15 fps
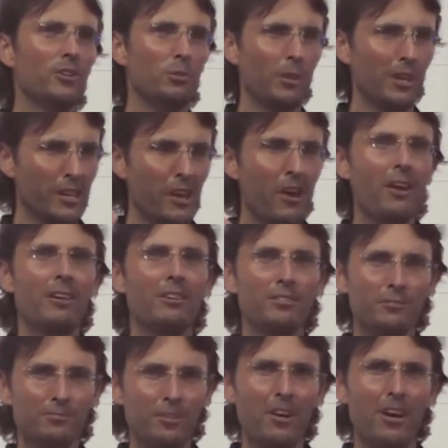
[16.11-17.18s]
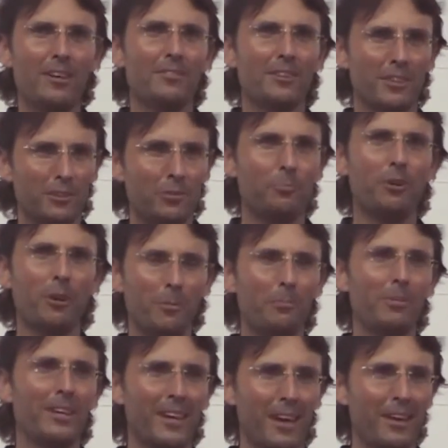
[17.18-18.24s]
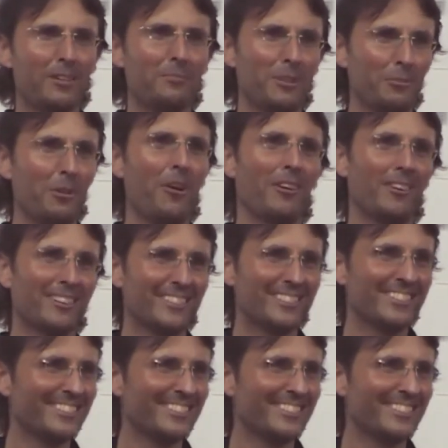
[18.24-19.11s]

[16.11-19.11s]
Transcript: you are going to find that you're probably going to be wrong.